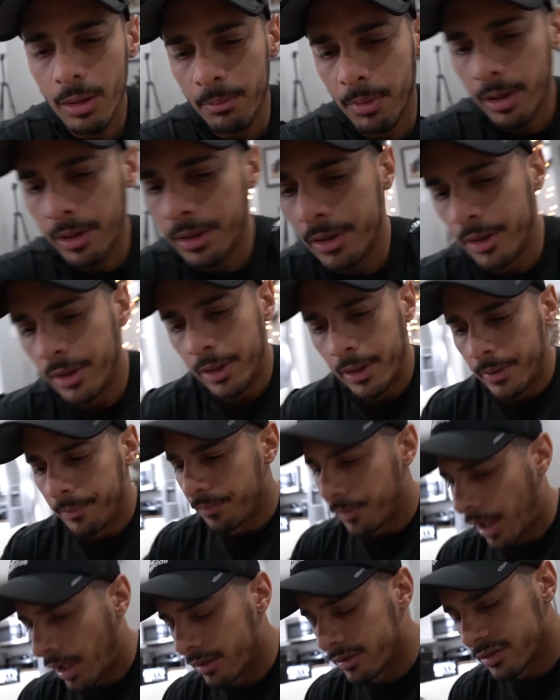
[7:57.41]
But
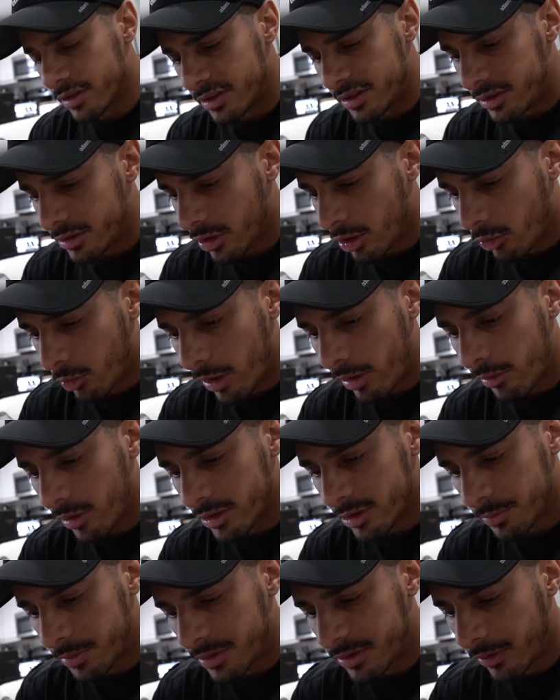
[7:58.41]
honestly, these are great
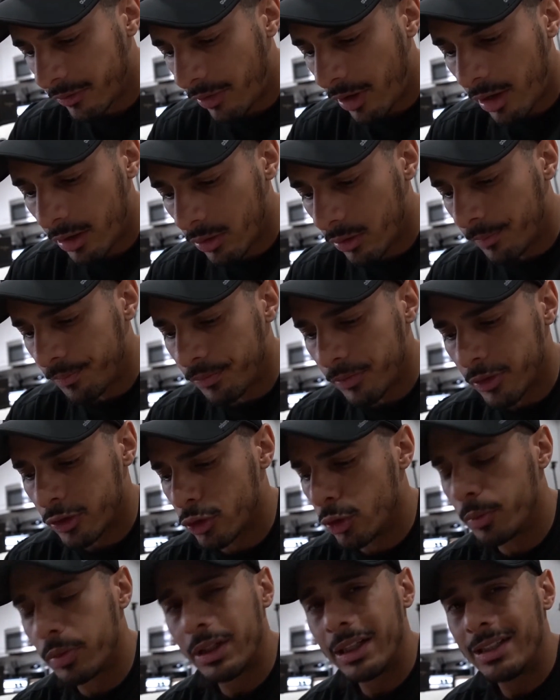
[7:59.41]
recipes to follow.
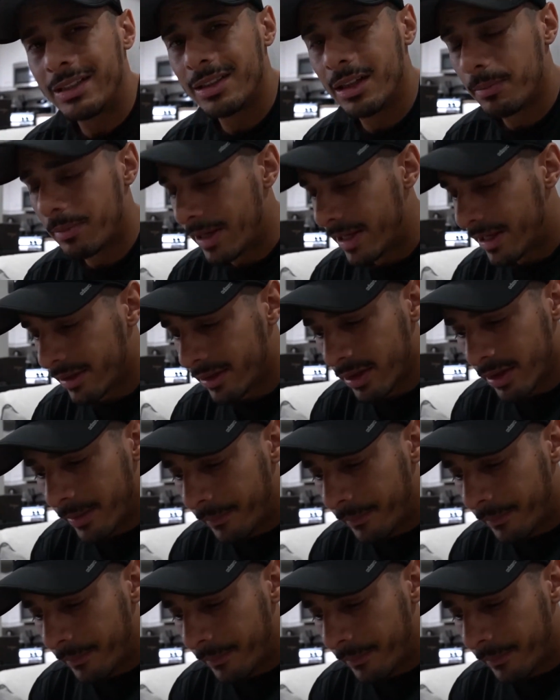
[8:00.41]
Super easy to make.